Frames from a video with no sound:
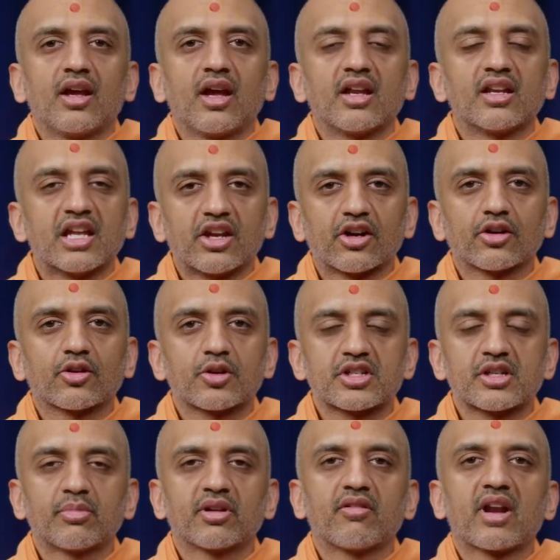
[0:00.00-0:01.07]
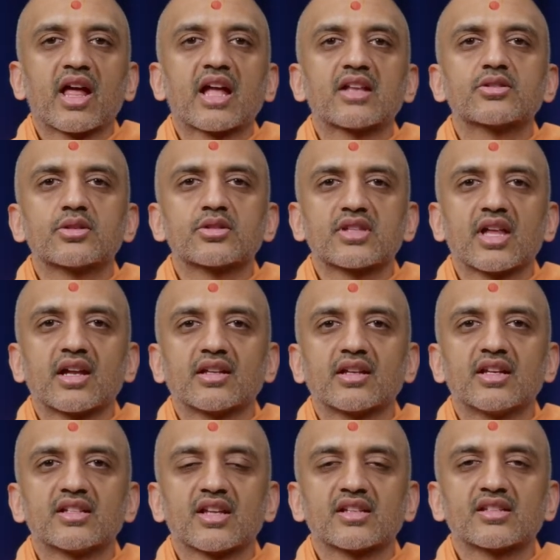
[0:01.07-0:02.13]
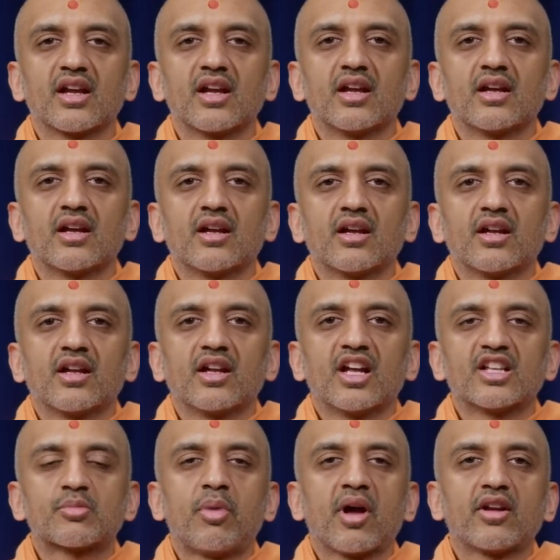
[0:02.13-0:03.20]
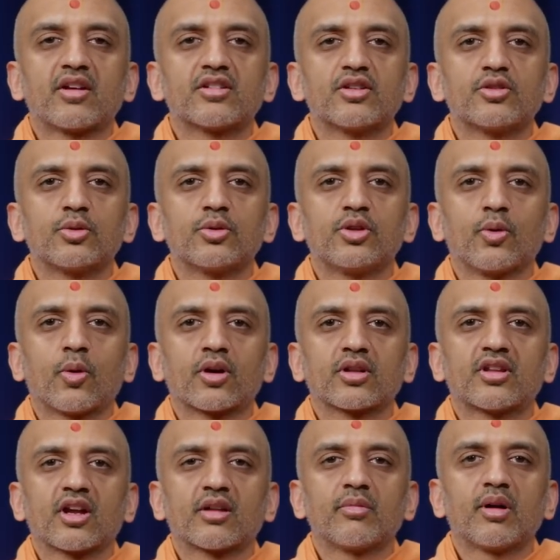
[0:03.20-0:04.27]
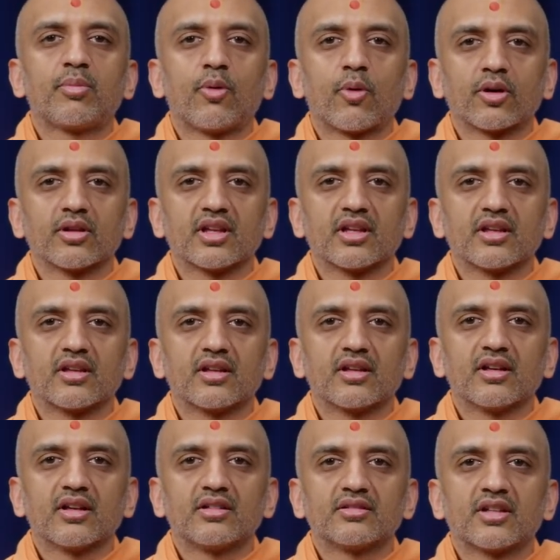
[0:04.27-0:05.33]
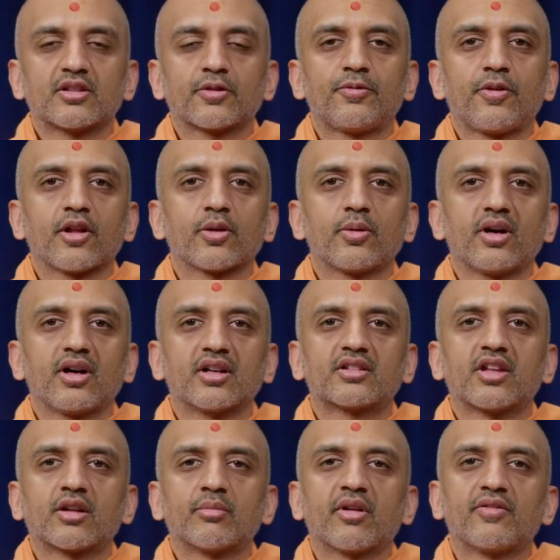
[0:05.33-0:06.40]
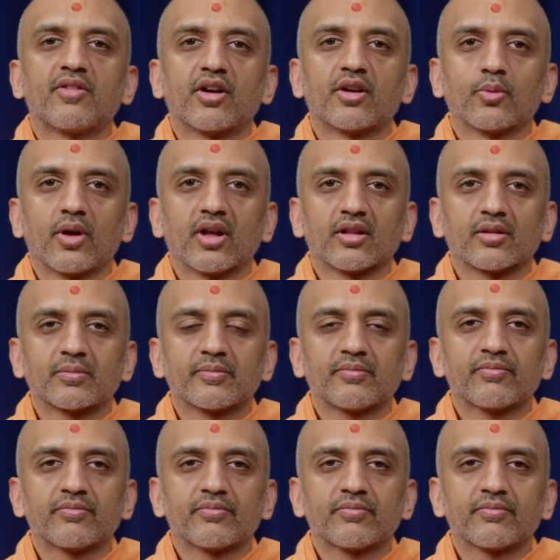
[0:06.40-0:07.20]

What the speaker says: And here Krishna Bhagavan answers that. He says, it's better to do your dharma poorly than to follow adharma very well.